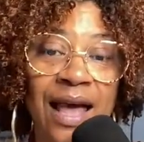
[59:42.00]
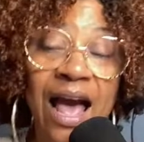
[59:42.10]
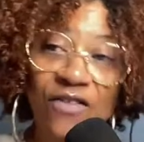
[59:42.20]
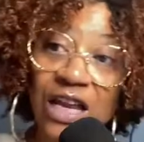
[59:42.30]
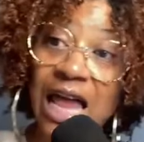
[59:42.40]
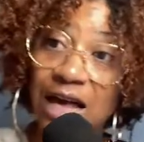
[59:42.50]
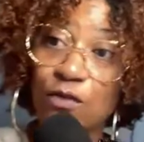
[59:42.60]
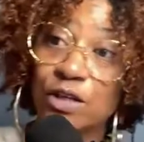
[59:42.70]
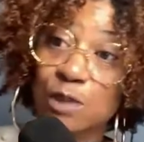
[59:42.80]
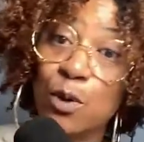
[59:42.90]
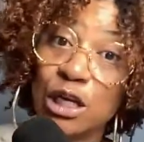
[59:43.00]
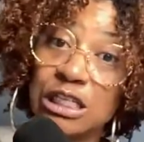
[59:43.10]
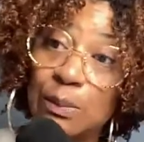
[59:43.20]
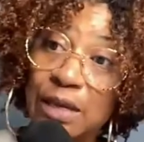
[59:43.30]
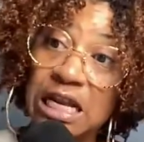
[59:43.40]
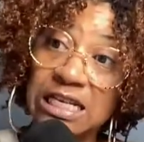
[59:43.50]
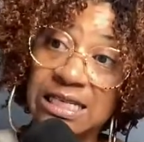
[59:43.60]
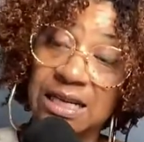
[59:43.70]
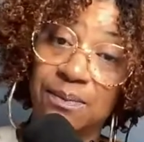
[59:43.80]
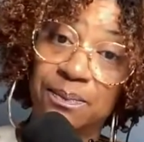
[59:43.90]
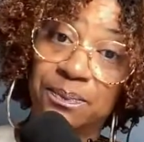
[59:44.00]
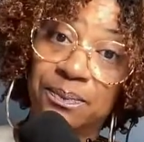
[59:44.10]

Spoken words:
have a lot of responsibility.